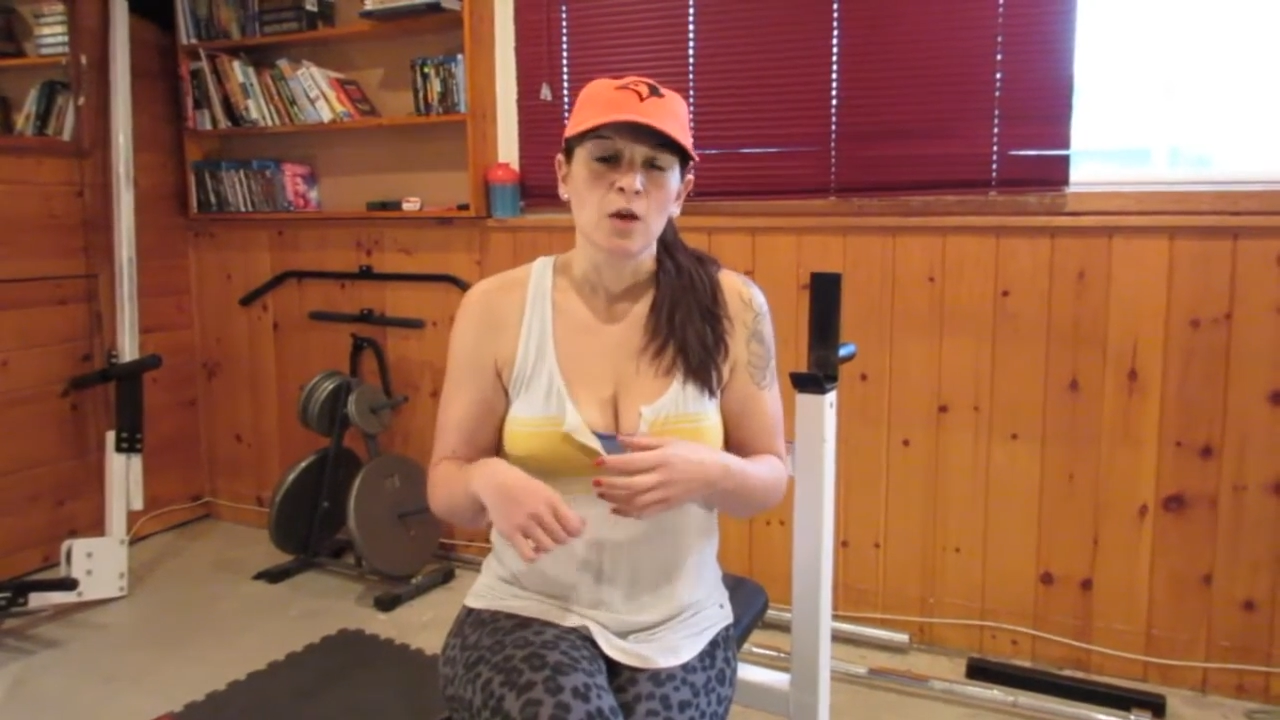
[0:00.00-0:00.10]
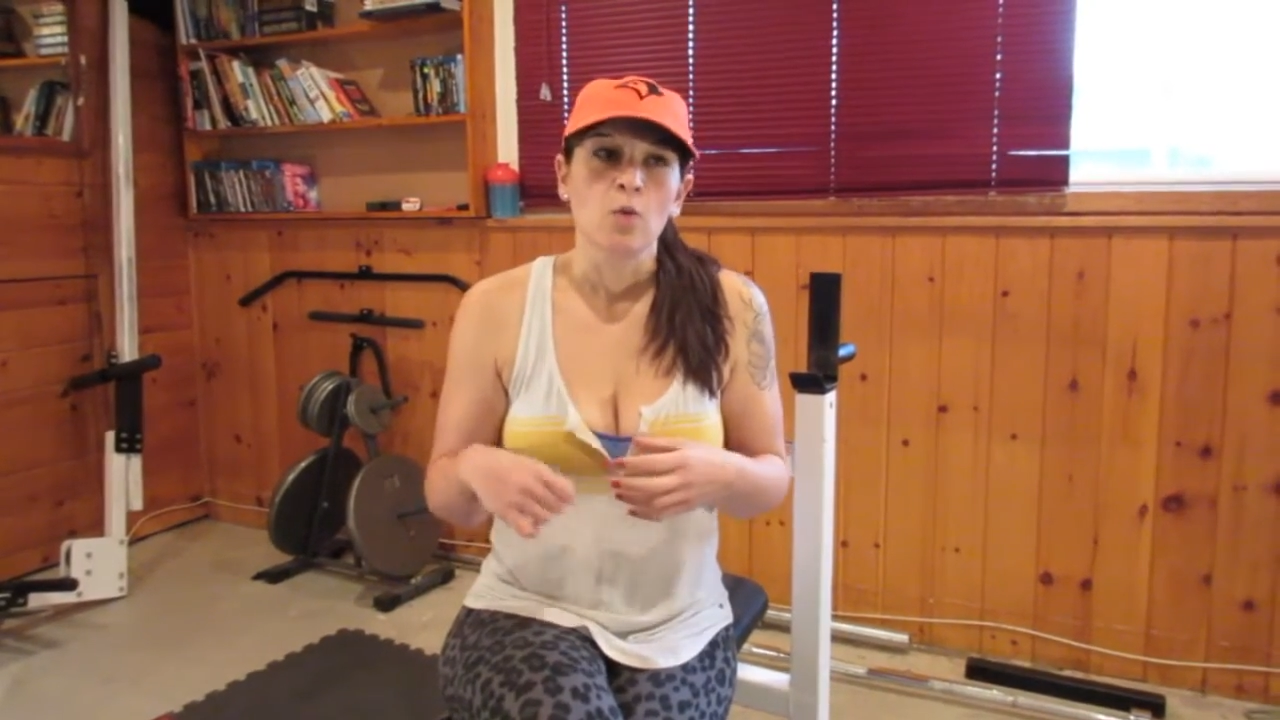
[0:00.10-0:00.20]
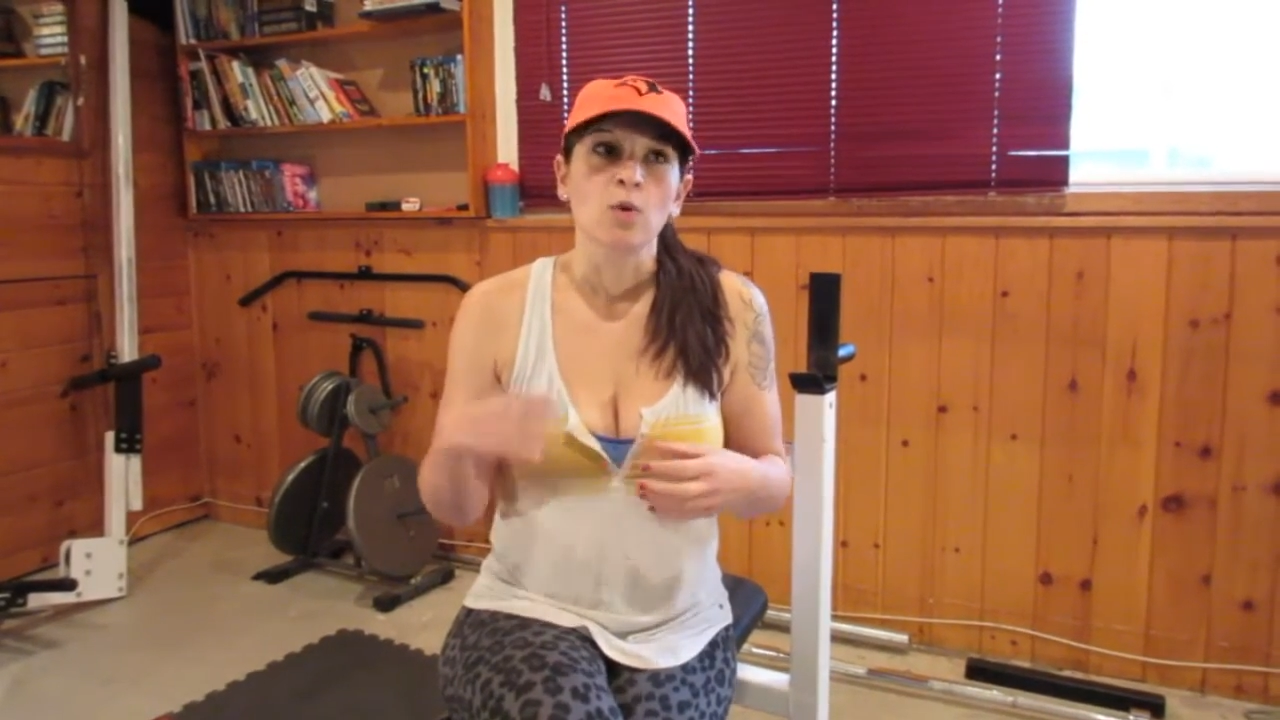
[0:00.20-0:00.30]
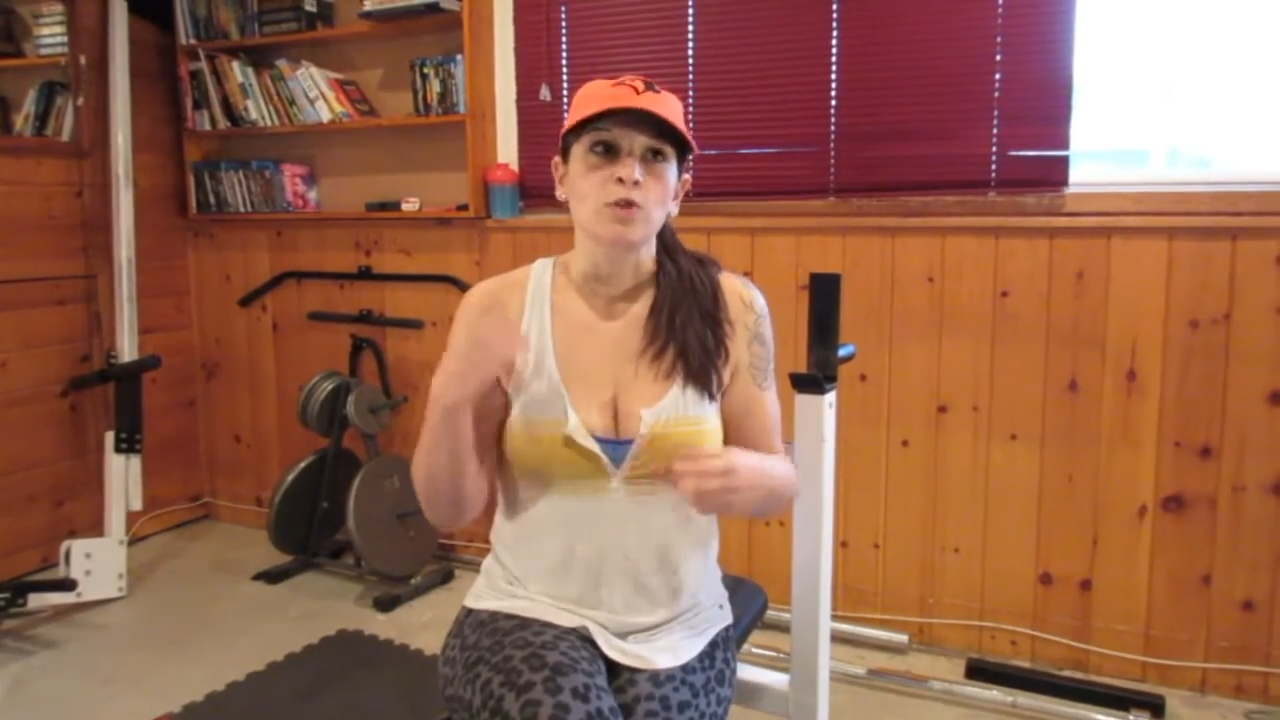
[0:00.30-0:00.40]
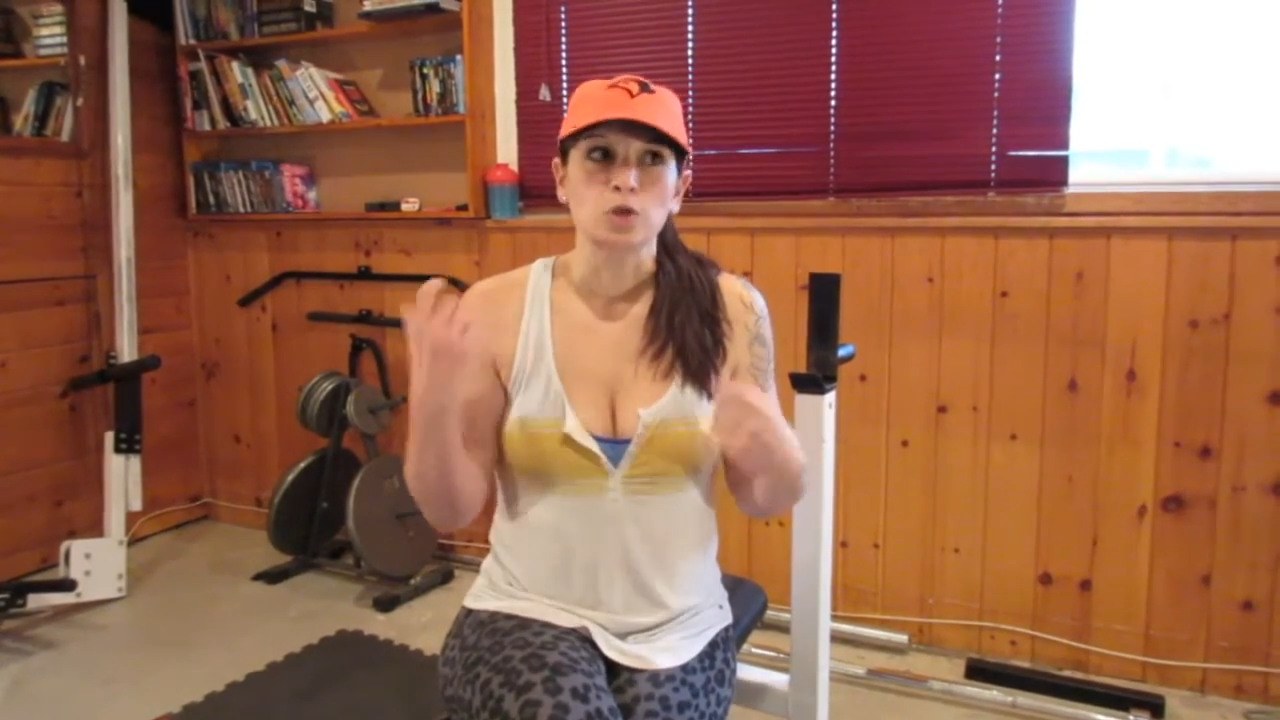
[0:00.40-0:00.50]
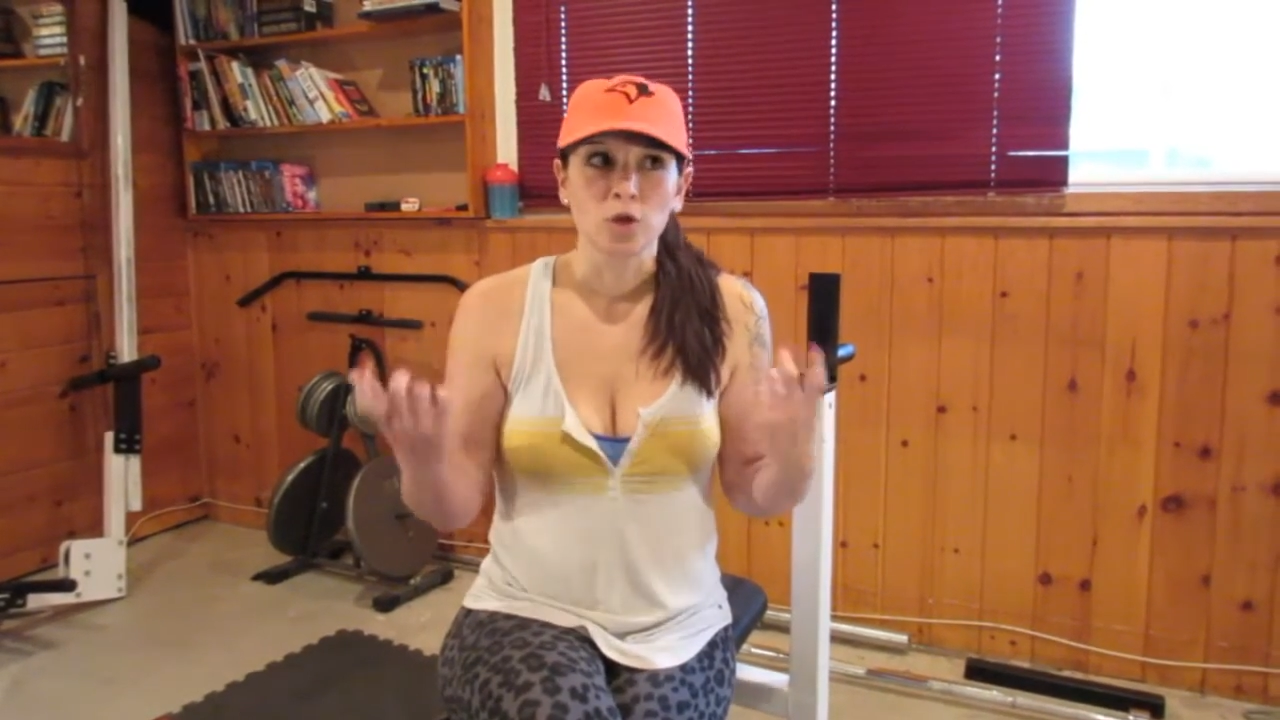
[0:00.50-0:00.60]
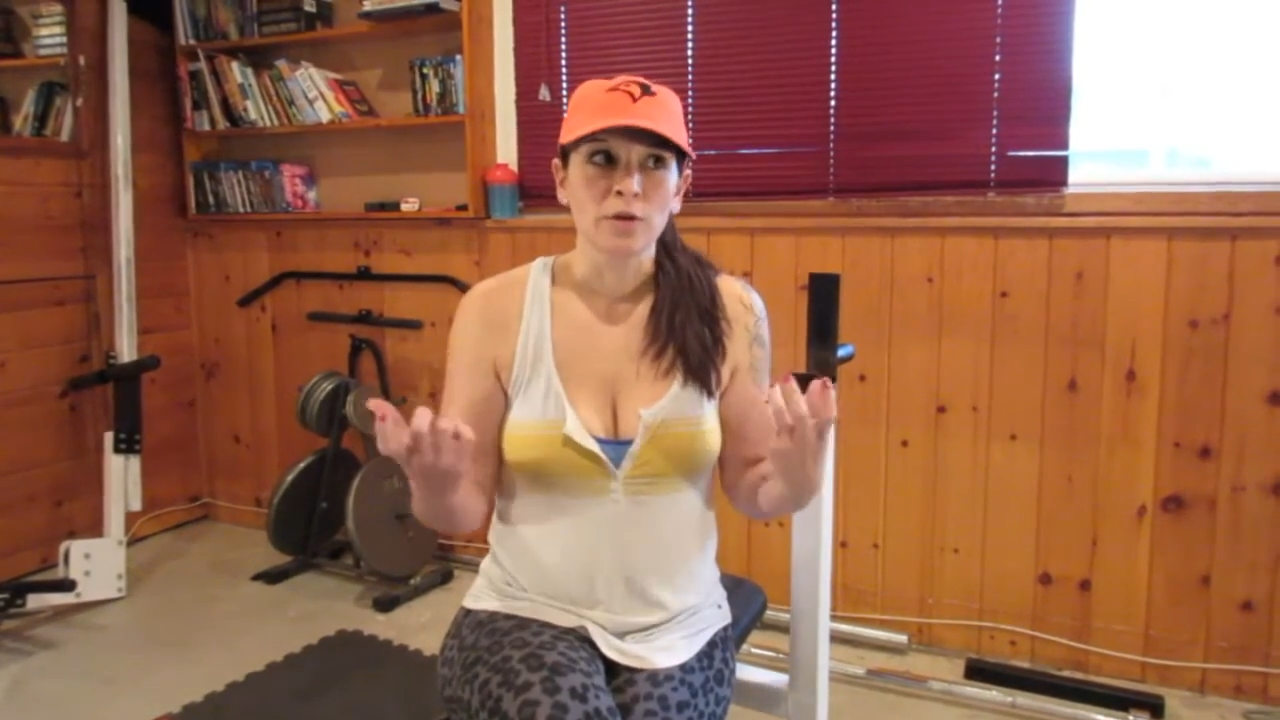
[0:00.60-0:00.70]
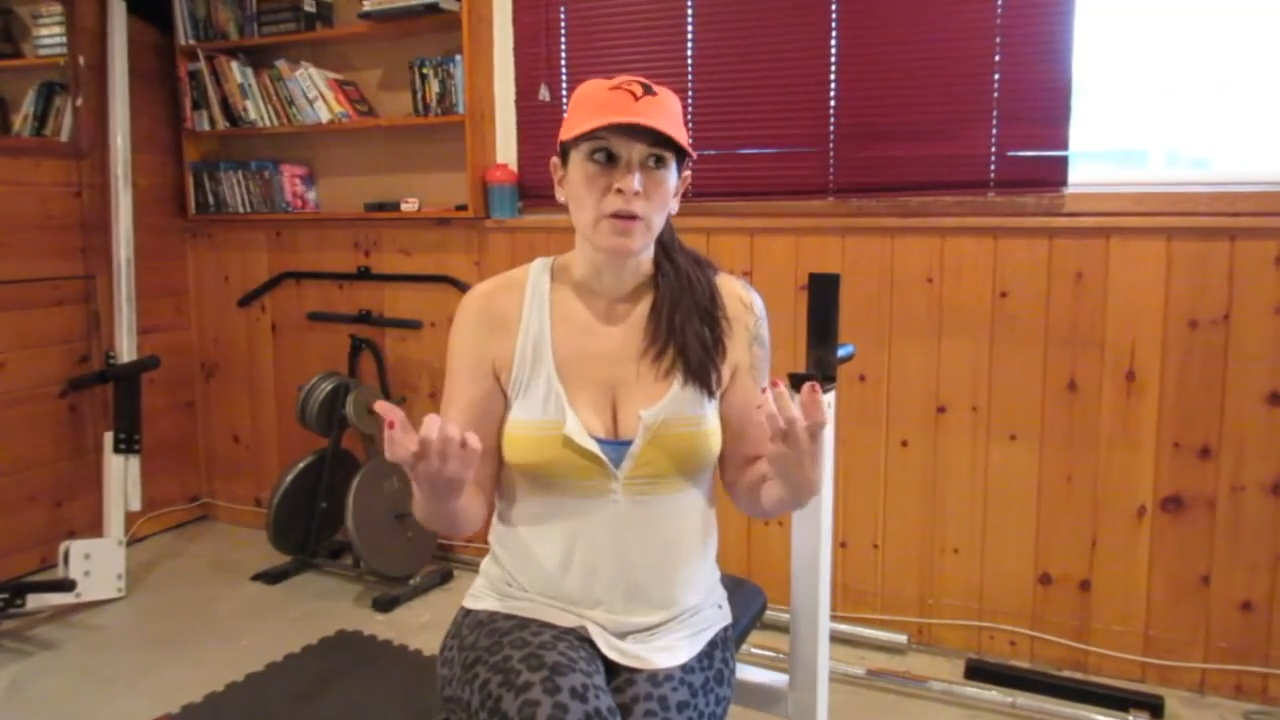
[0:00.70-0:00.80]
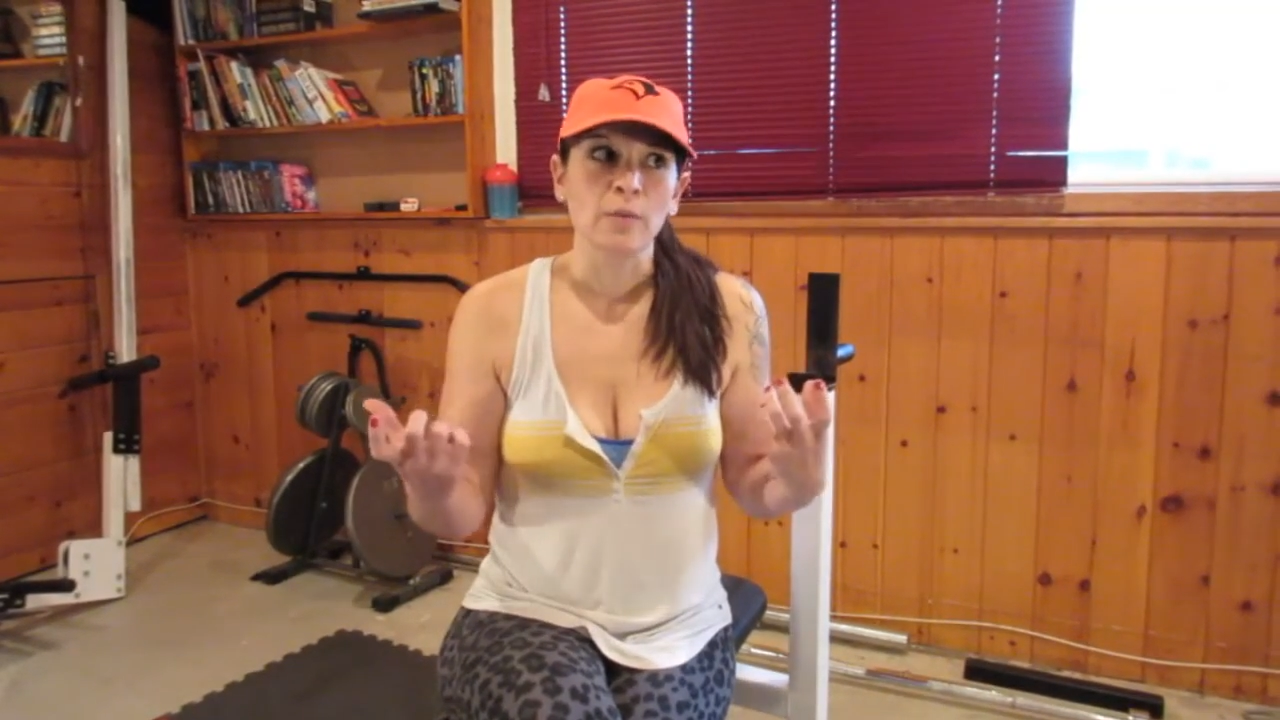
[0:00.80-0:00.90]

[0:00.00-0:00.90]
well, during